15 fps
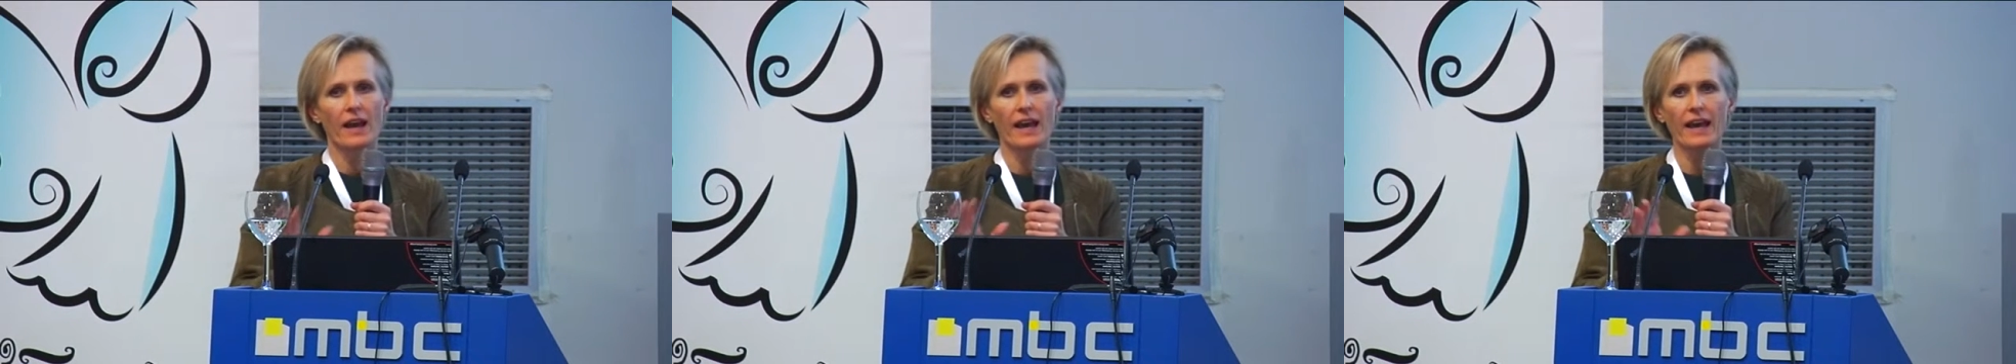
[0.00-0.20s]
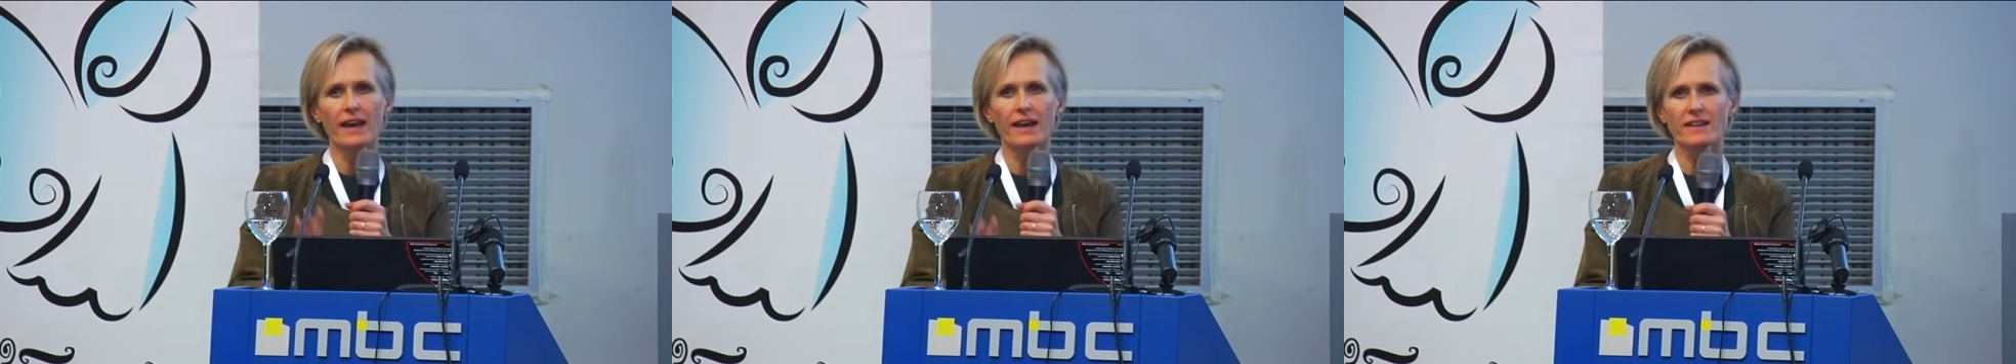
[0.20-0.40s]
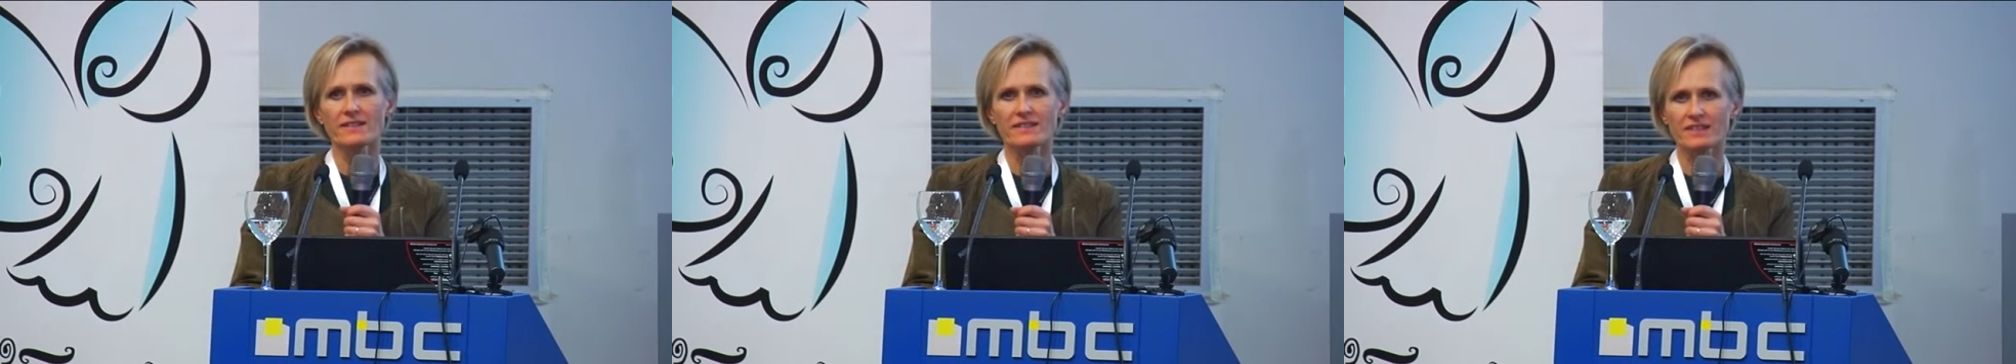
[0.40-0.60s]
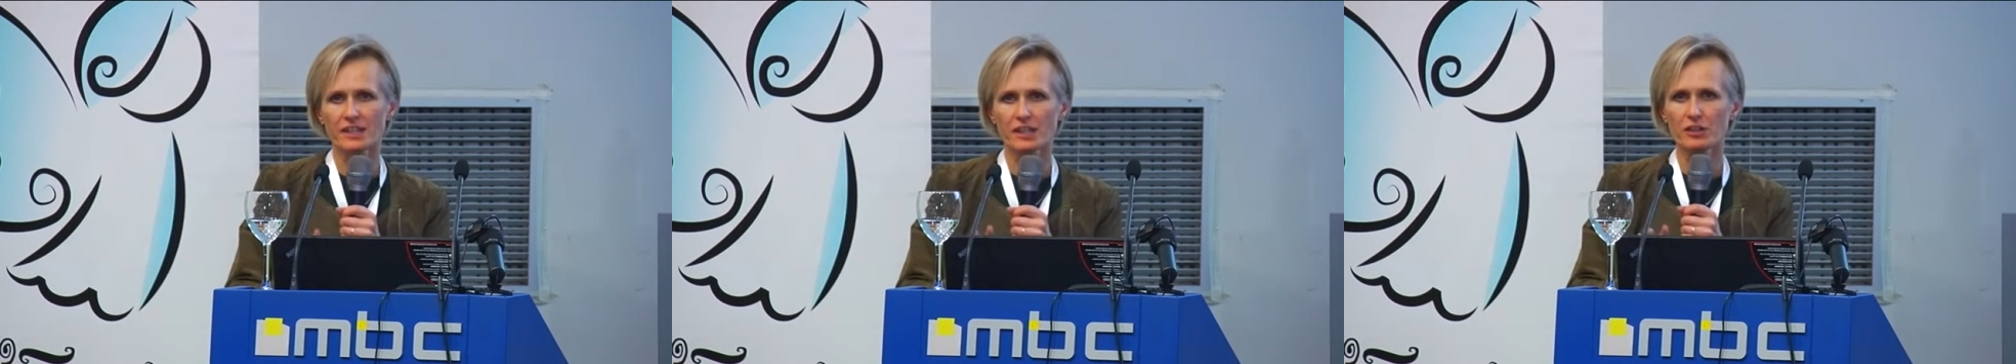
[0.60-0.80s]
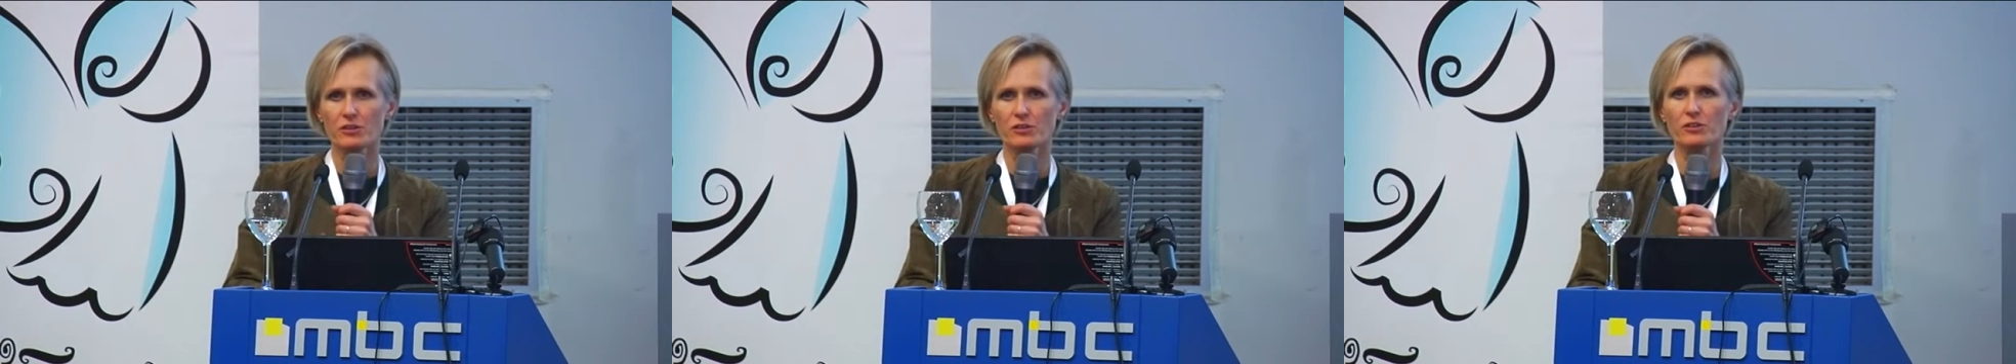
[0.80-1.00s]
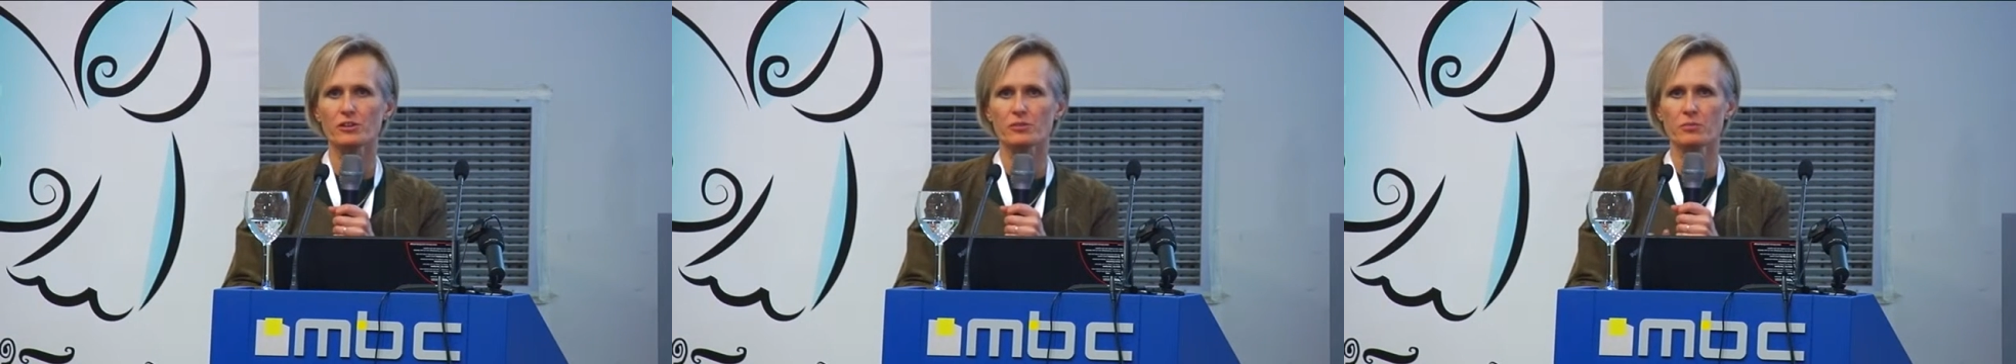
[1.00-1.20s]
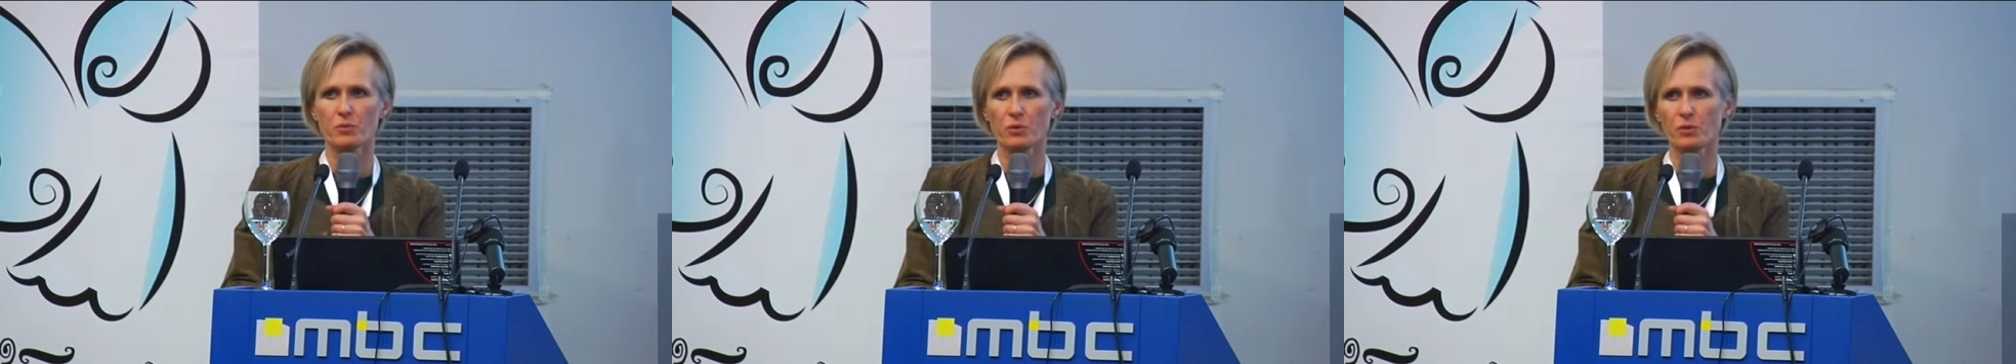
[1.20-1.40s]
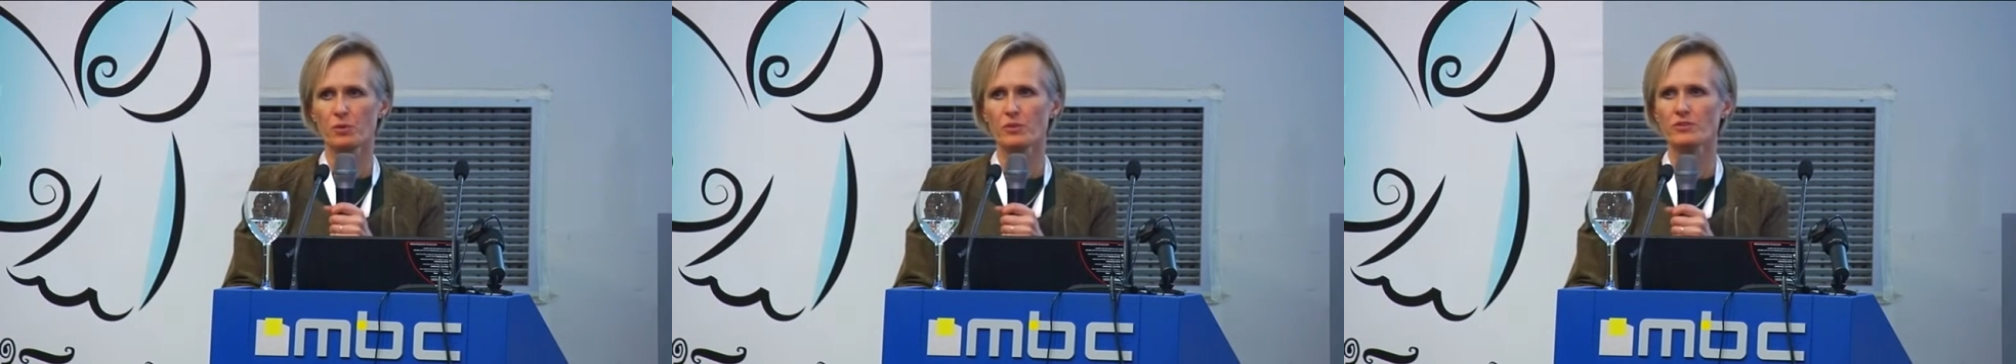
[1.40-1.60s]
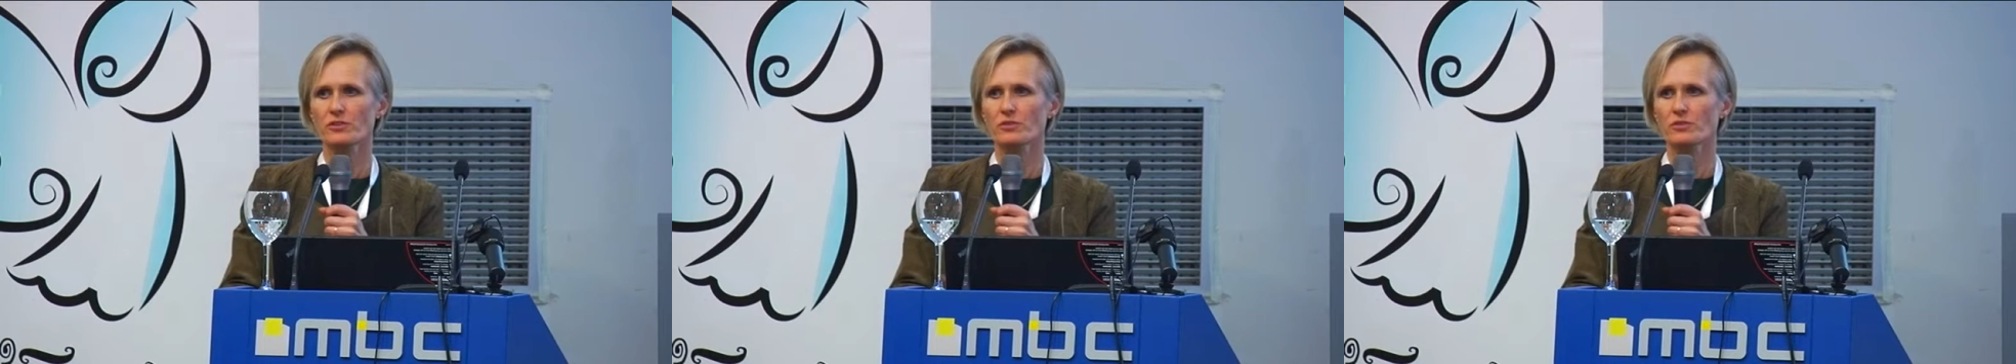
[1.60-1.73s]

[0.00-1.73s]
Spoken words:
as they look more